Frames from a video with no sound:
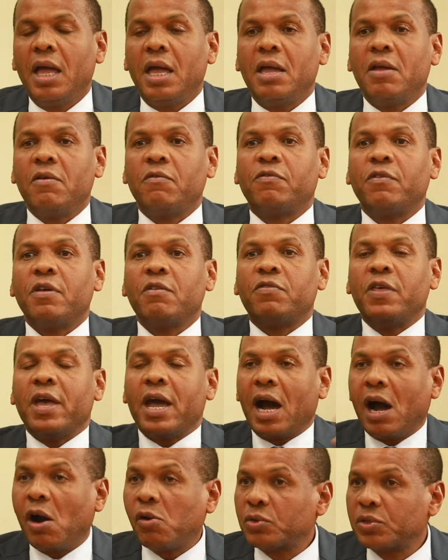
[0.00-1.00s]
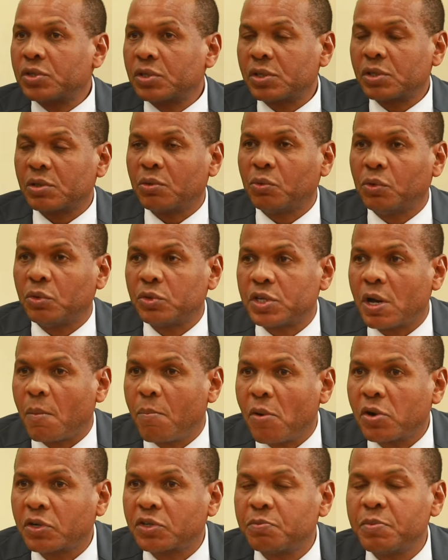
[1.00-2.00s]
If the House will
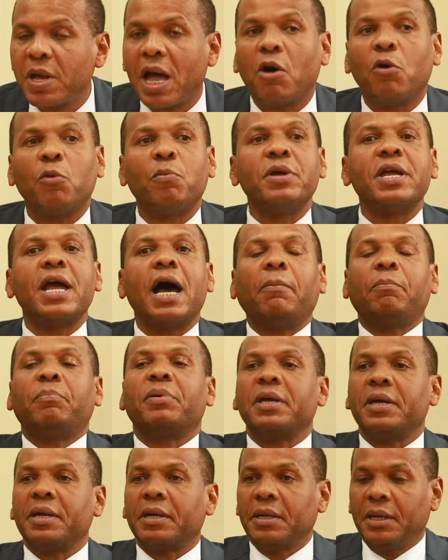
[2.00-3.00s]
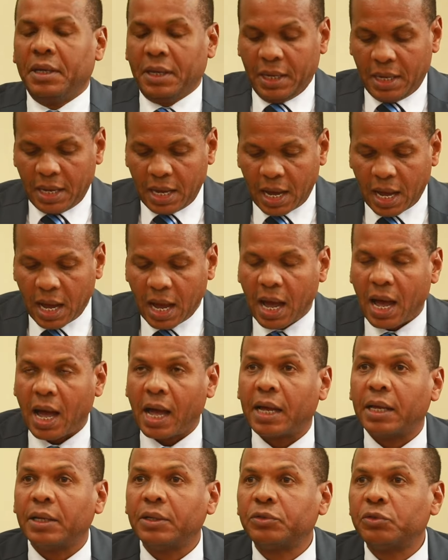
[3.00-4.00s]
support me, I will be happy
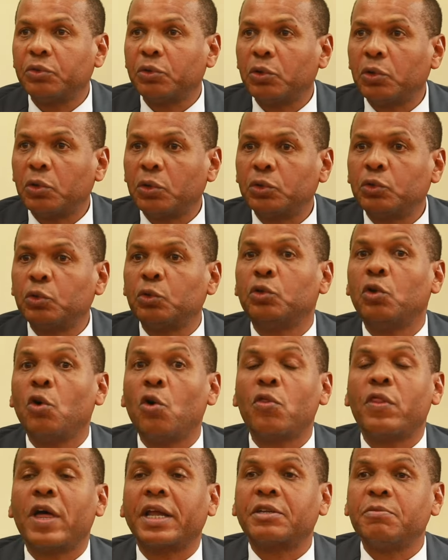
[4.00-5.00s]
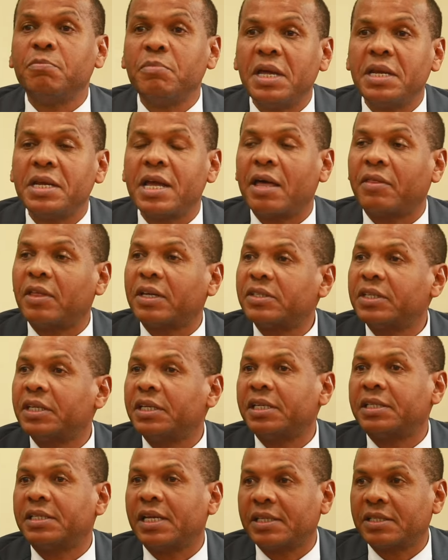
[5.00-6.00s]
to know that many other
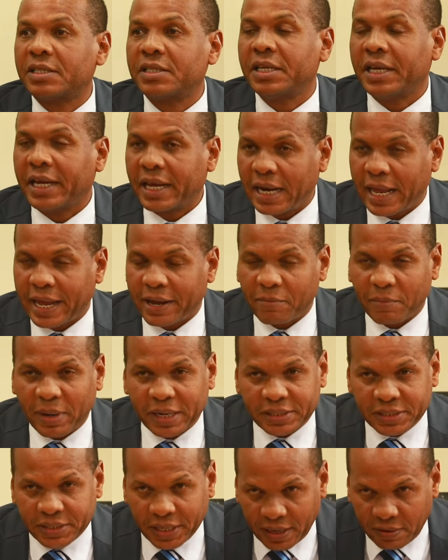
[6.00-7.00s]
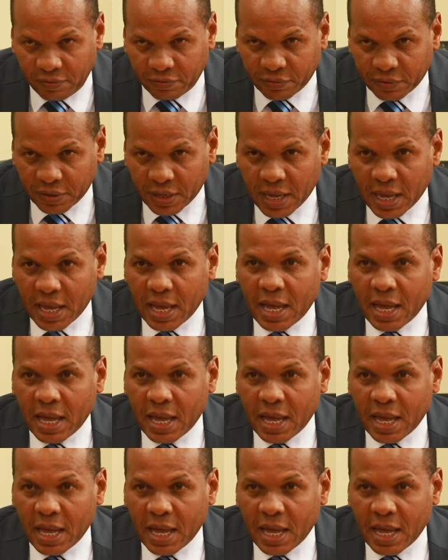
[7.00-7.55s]
senators think like myself.